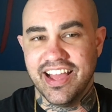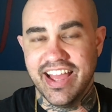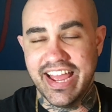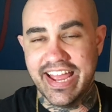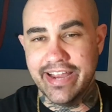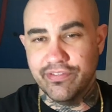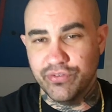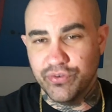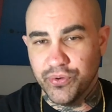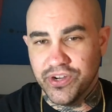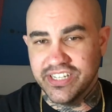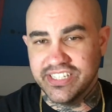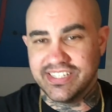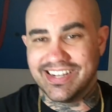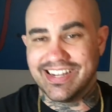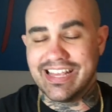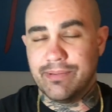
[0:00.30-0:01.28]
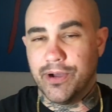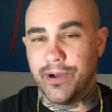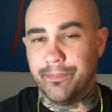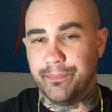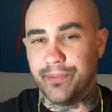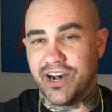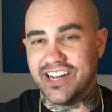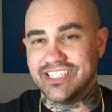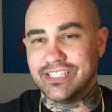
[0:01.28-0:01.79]
Hey everyone, talking about
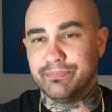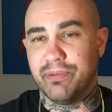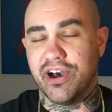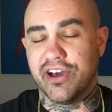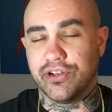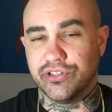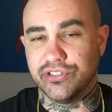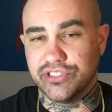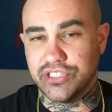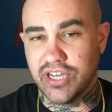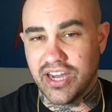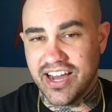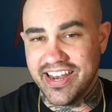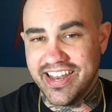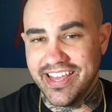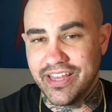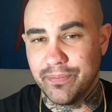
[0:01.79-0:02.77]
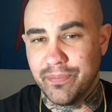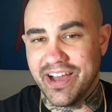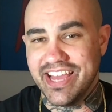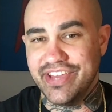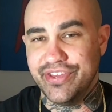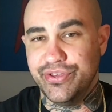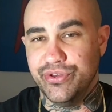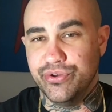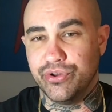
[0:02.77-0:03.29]
Boss Bottled Tonic by
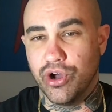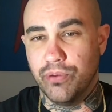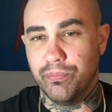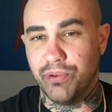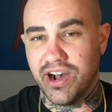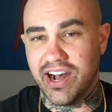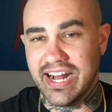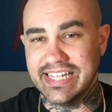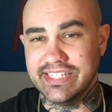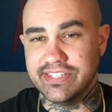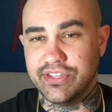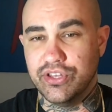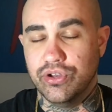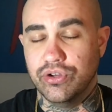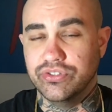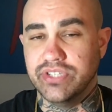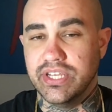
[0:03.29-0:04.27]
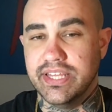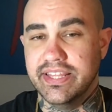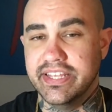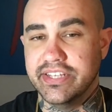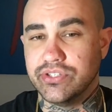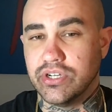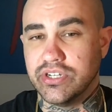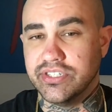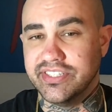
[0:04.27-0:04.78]
Hugo Boss. The notes in
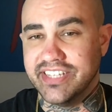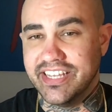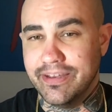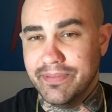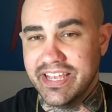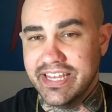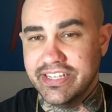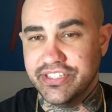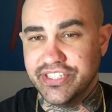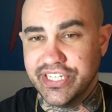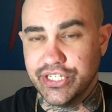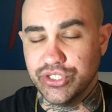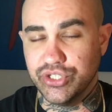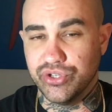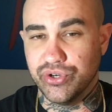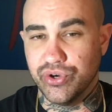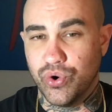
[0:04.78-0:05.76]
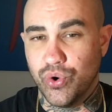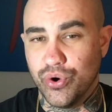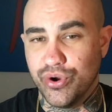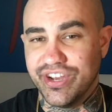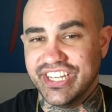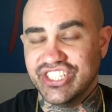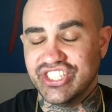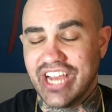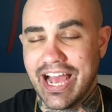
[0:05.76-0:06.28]
this are cinnamon, ginger,
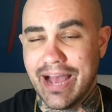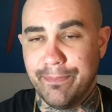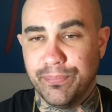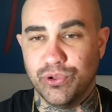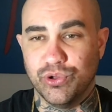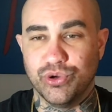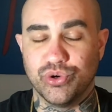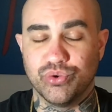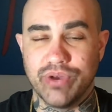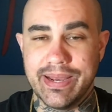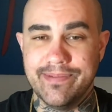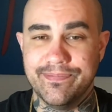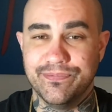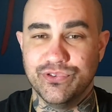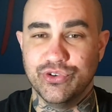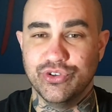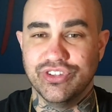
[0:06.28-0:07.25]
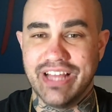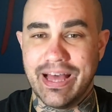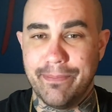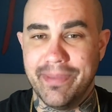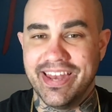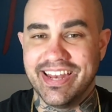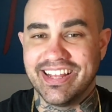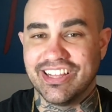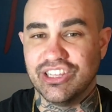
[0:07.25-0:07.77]
orange, apple, grapefruit,
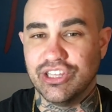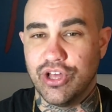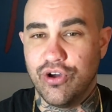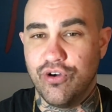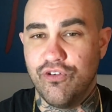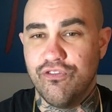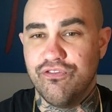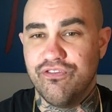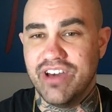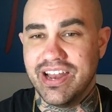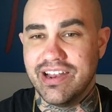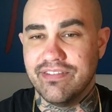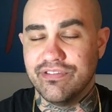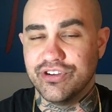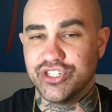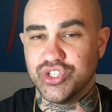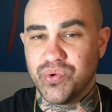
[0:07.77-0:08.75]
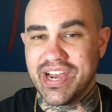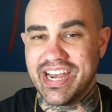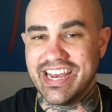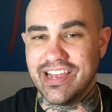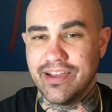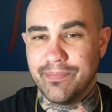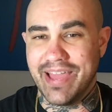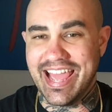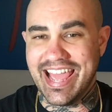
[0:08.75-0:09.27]
lemon, clove, vetiver,
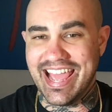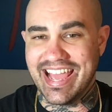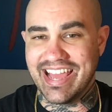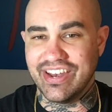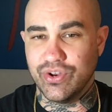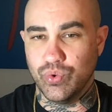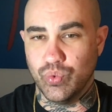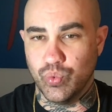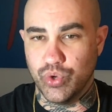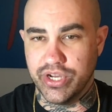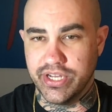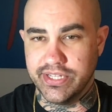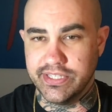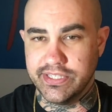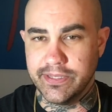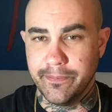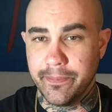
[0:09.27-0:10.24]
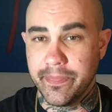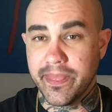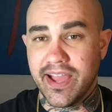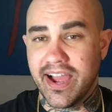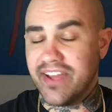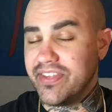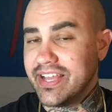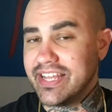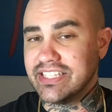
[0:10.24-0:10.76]
geranium, and woods.
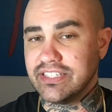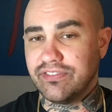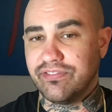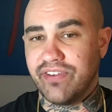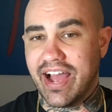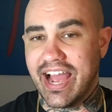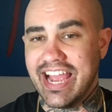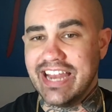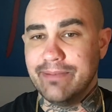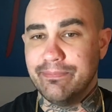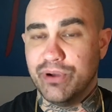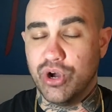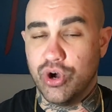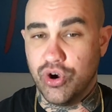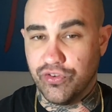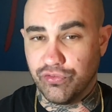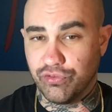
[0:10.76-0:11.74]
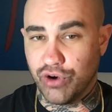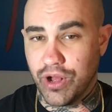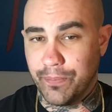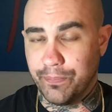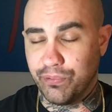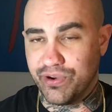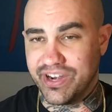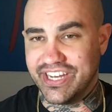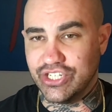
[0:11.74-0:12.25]
I think it's fine, but overall
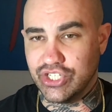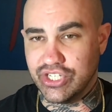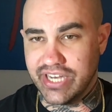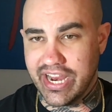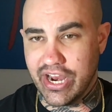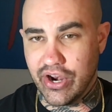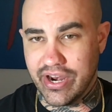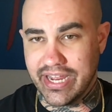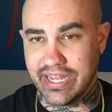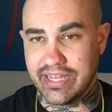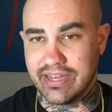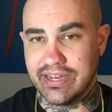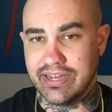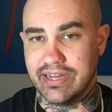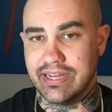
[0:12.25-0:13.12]
pretty generic.